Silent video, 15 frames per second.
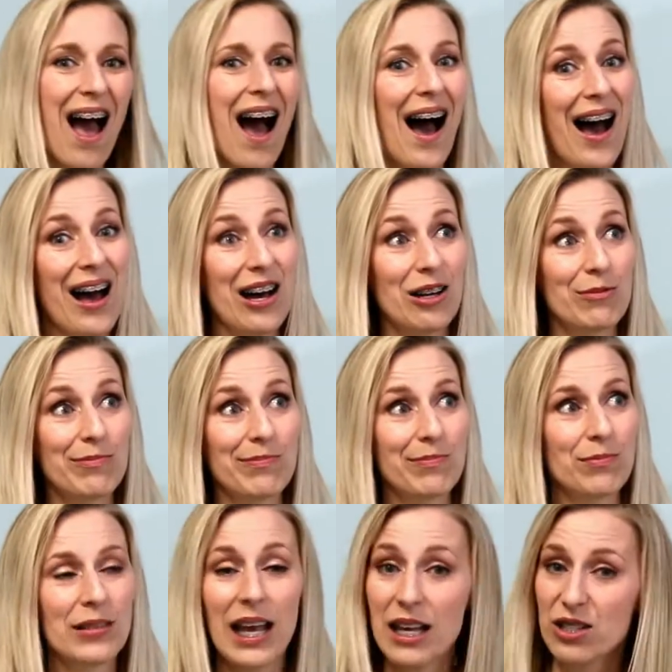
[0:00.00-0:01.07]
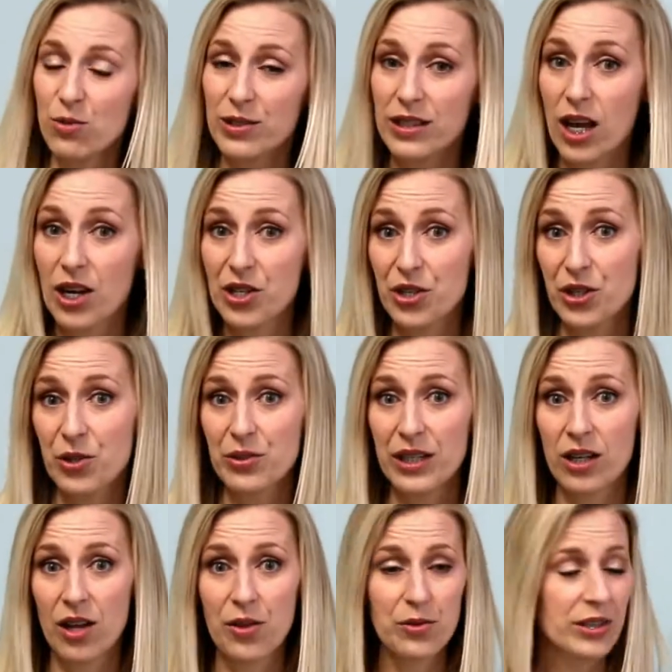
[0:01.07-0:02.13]
Yeah, so as long as you're using
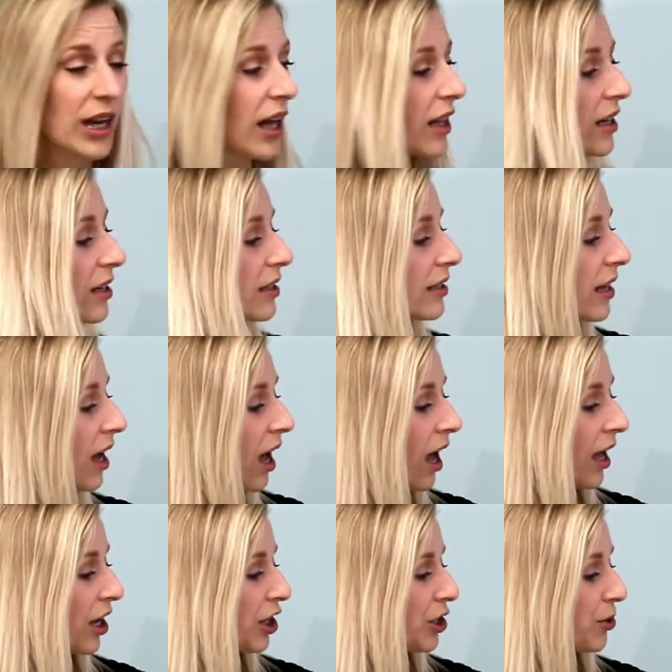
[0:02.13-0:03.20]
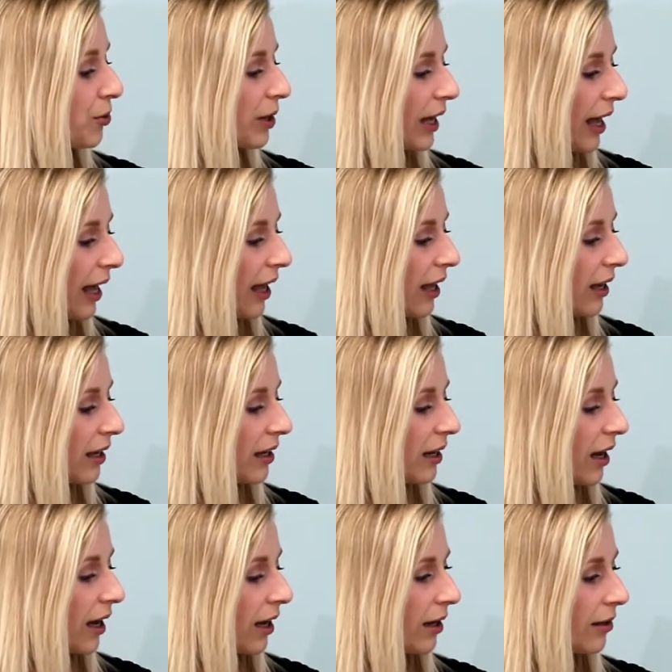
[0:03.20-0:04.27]
all those colors, you
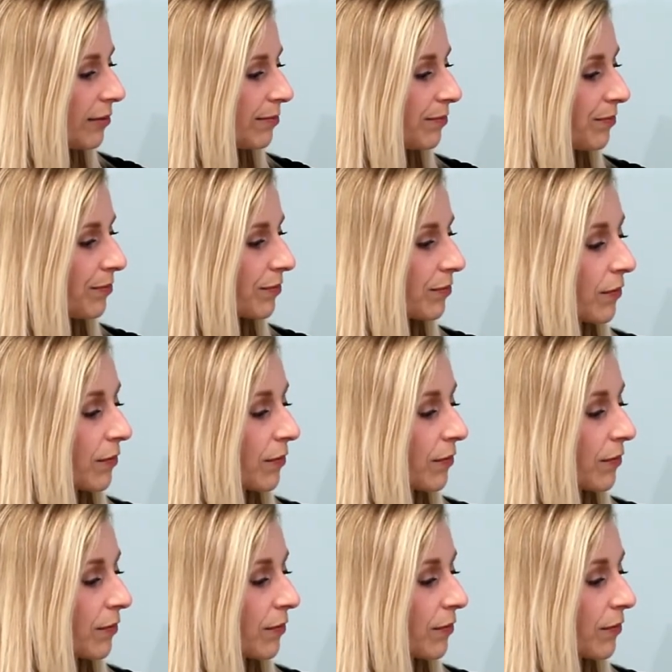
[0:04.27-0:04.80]
can